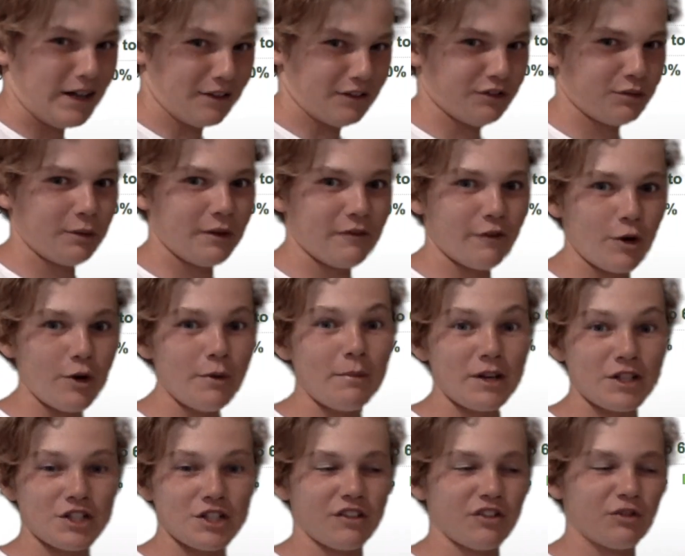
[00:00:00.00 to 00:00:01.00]
So we're very
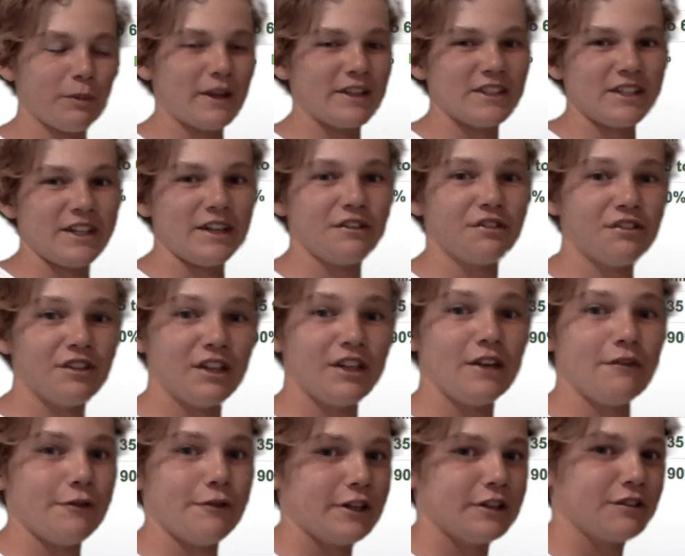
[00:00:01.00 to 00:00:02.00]
much expecting a
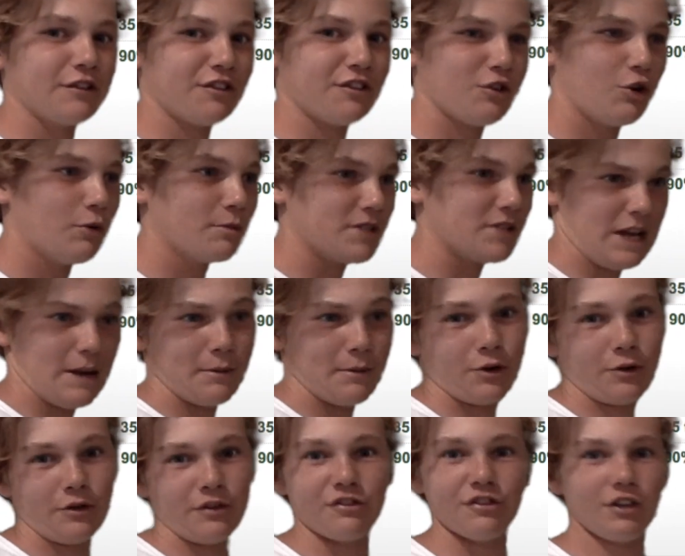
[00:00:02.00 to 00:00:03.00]
significant storm to come
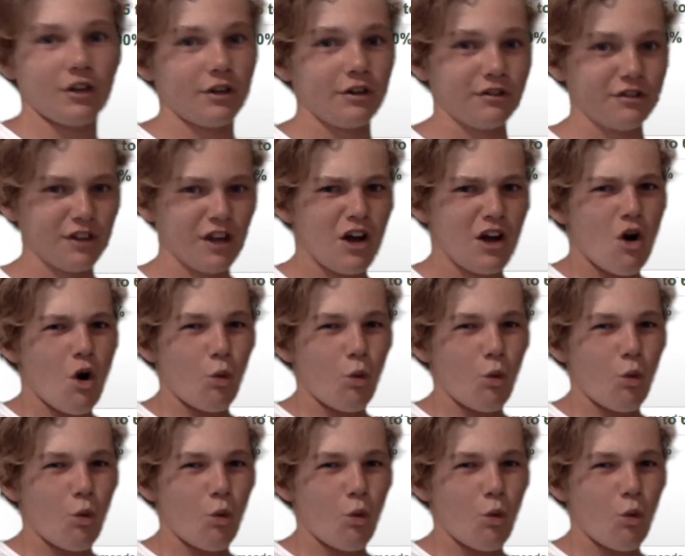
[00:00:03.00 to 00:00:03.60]
across the coast,